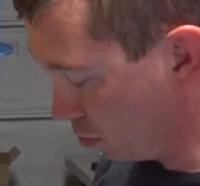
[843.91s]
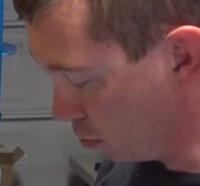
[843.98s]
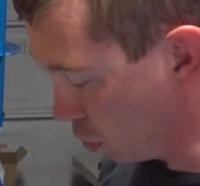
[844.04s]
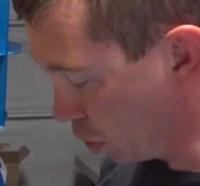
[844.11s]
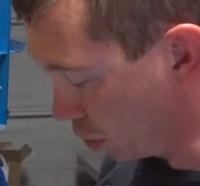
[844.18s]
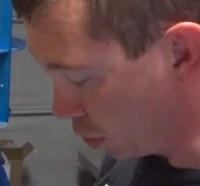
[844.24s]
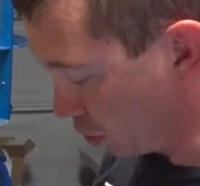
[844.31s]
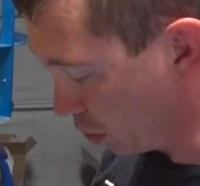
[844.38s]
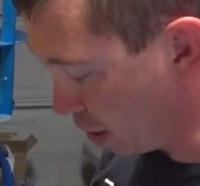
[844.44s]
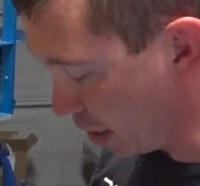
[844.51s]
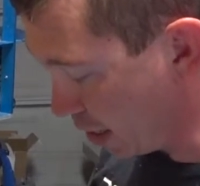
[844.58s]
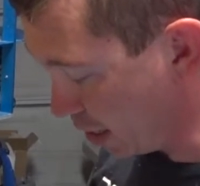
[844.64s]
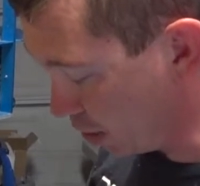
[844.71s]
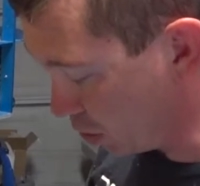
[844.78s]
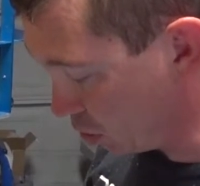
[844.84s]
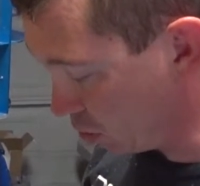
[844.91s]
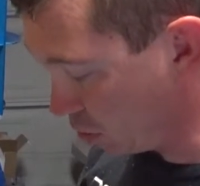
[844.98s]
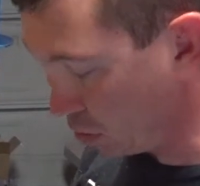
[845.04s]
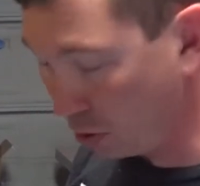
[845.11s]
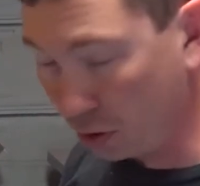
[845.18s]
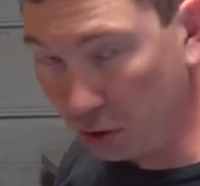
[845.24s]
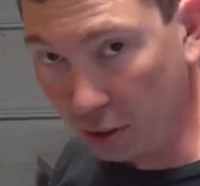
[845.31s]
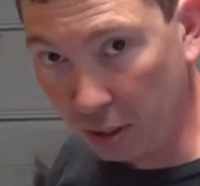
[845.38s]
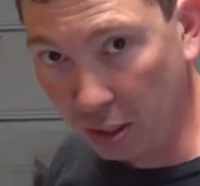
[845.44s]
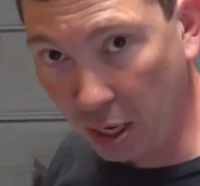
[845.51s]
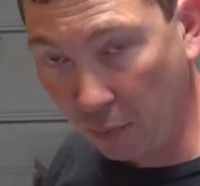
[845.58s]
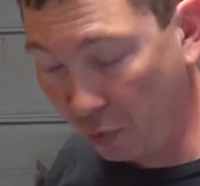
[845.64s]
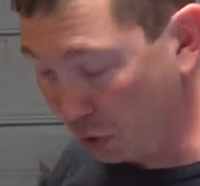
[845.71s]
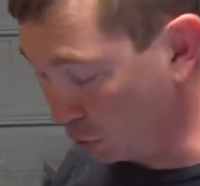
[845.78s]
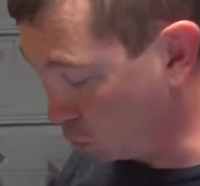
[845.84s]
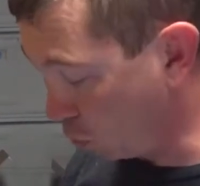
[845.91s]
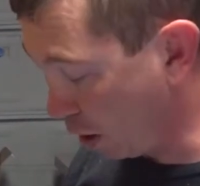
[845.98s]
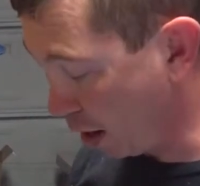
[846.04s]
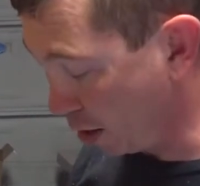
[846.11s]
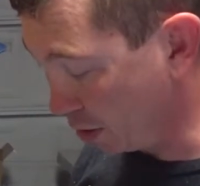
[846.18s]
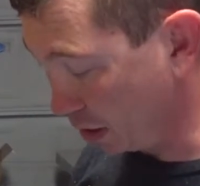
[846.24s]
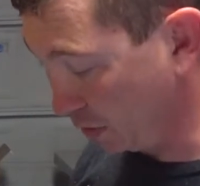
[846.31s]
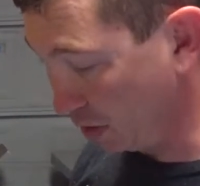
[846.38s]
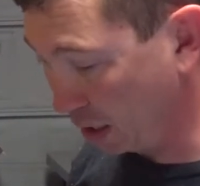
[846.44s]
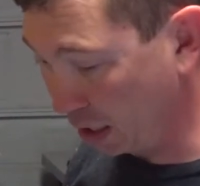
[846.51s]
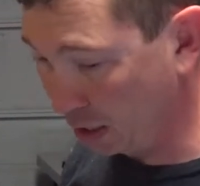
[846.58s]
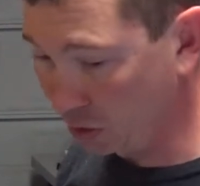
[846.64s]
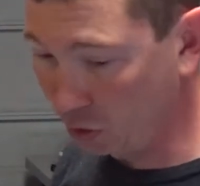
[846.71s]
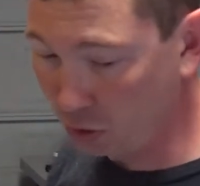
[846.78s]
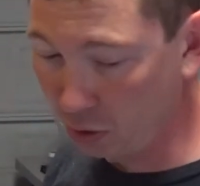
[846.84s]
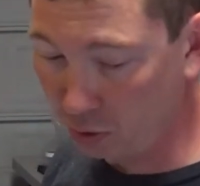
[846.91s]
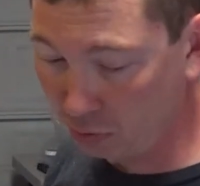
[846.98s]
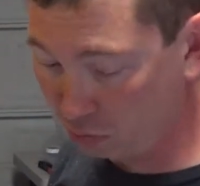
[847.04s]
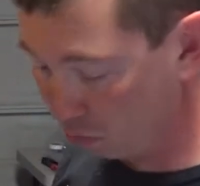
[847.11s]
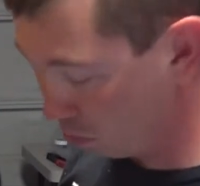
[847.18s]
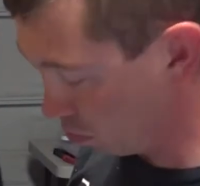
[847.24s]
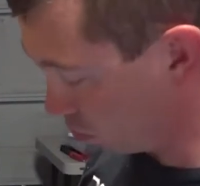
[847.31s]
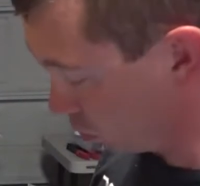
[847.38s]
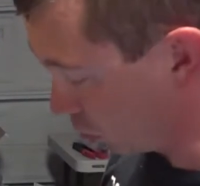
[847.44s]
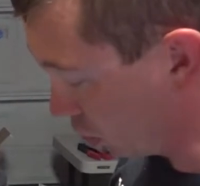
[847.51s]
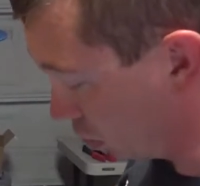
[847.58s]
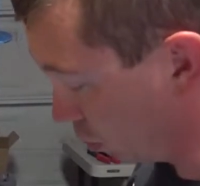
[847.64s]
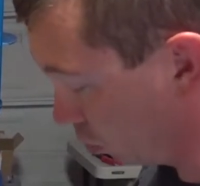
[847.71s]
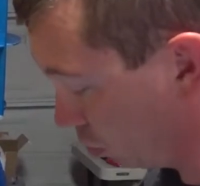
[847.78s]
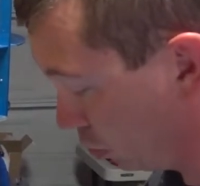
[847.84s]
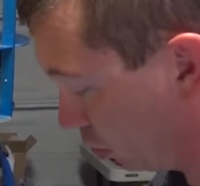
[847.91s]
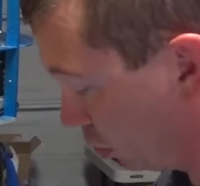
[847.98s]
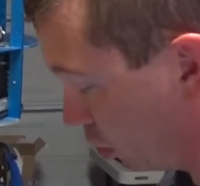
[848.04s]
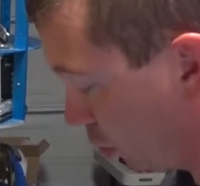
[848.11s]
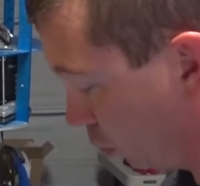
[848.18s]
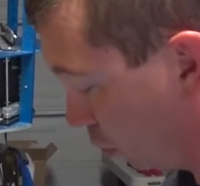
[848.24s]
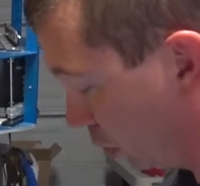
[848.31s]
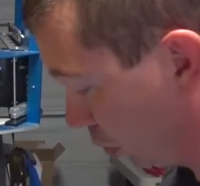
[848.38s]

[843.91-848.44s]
larger size in order to accept these wires even easier. So no real